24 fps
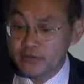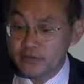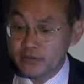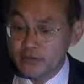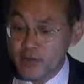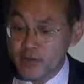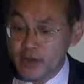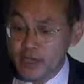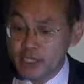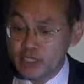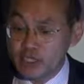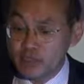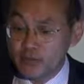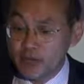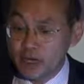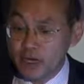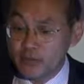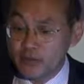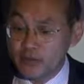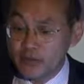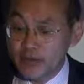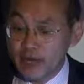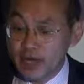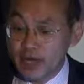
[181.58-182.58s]
the branch
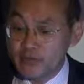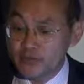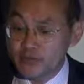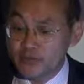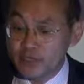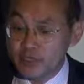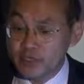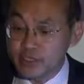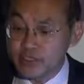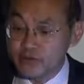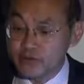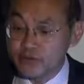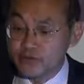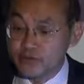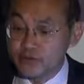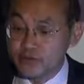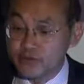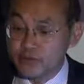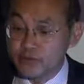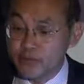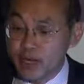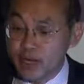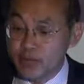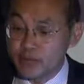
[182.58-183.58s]
pulmonary arteries through
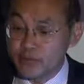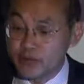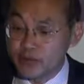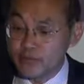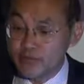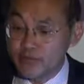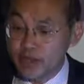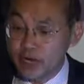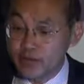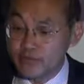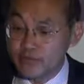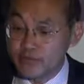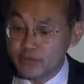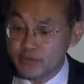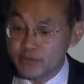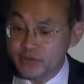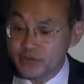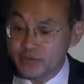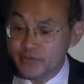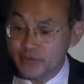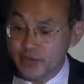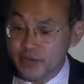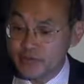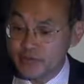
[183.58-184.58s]
the pulmonary valve into
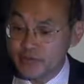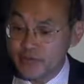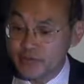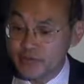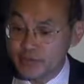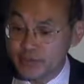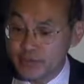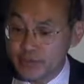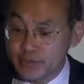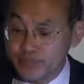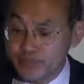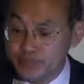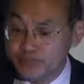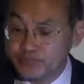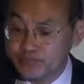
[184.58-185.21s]
the right ventricle.